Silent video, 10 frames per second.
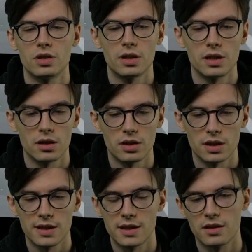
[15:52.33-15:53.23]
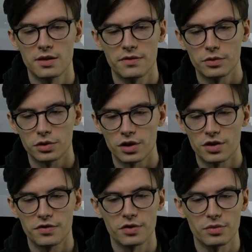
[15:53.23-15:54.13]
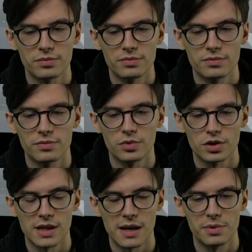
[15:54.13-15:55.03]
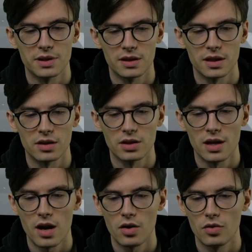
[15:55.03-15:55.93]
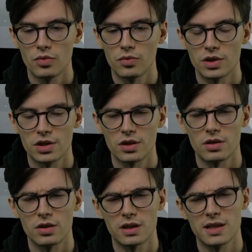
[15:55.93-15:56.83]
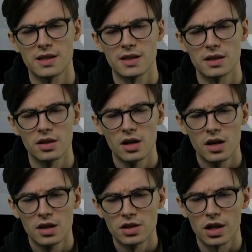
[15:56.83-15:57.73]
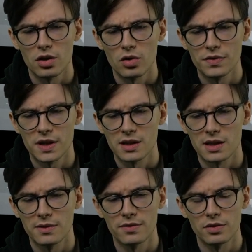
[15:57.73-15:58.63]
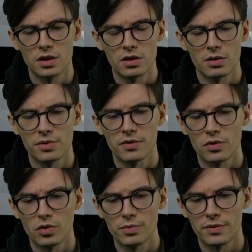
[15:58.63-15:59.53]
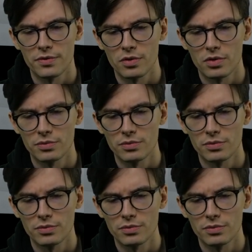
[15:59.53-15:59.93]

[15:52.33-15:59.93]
There is the footage from what's happening there now, this is a Tchaikovsky Symphony No. 4 performed